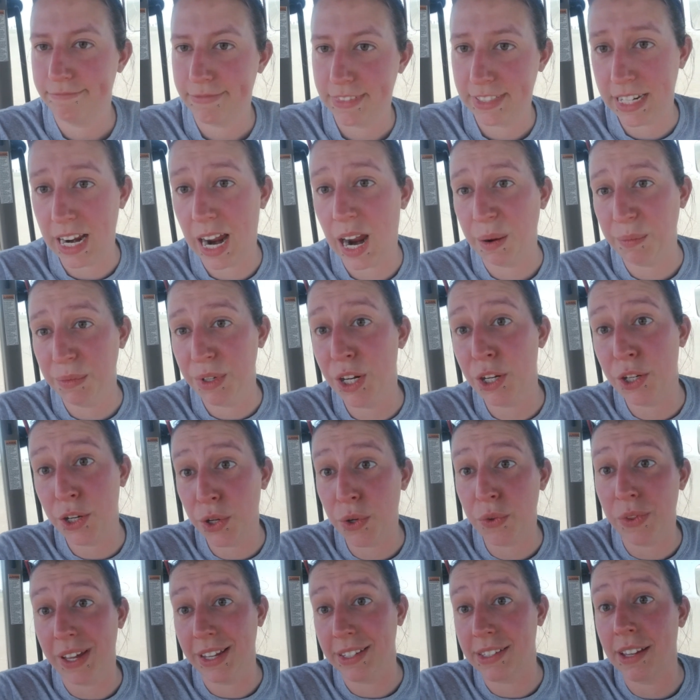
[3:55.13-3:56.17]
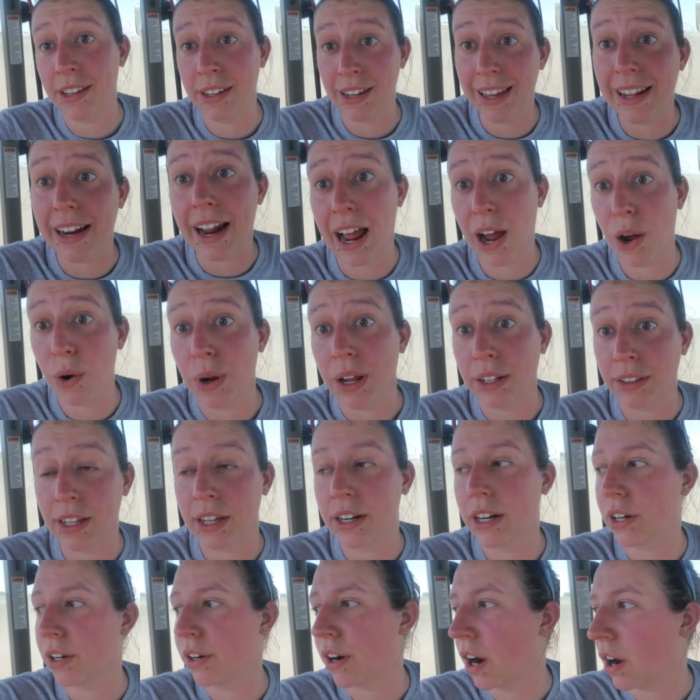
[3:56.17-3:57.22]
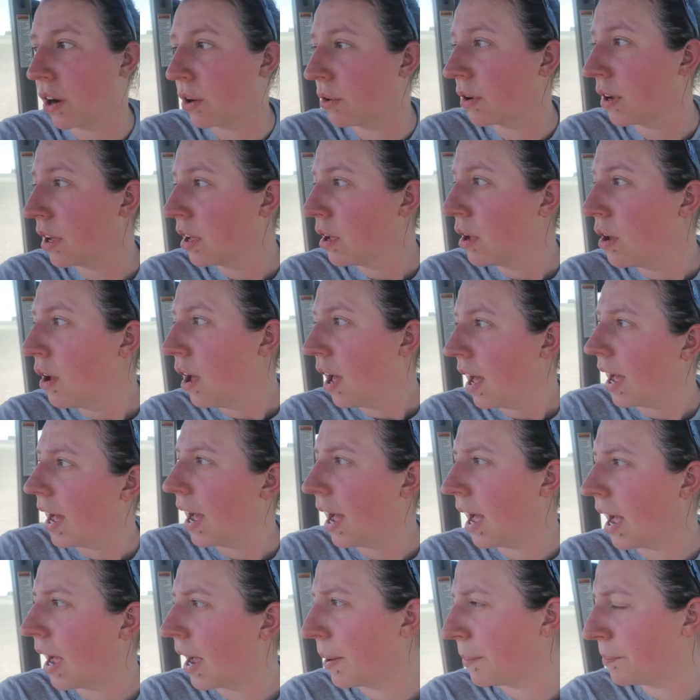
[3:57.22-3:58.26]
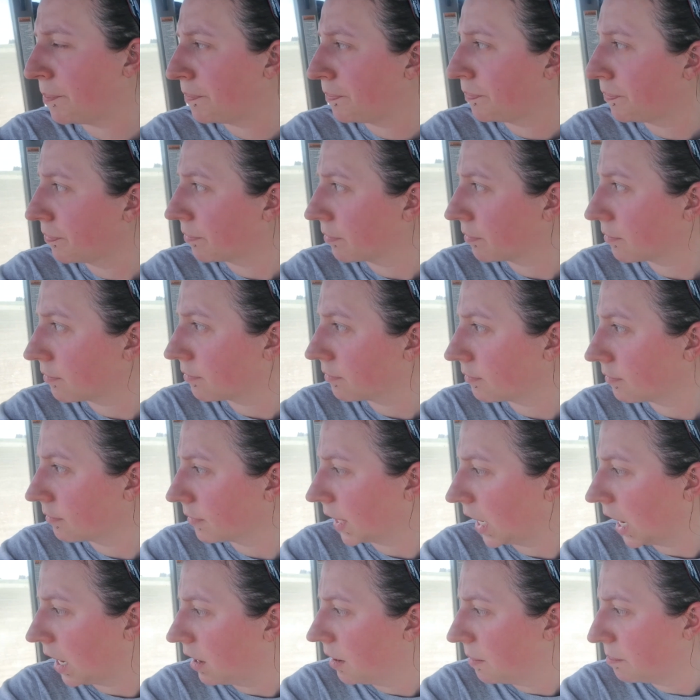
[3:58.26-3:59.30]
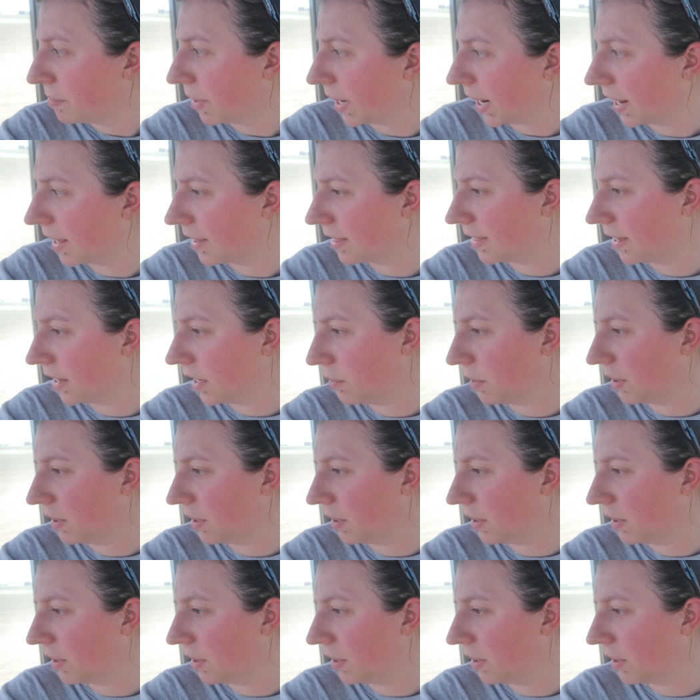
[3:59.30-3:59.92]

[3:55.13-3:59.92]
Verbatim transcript: time to do this and get out and let it grow. Um, but I think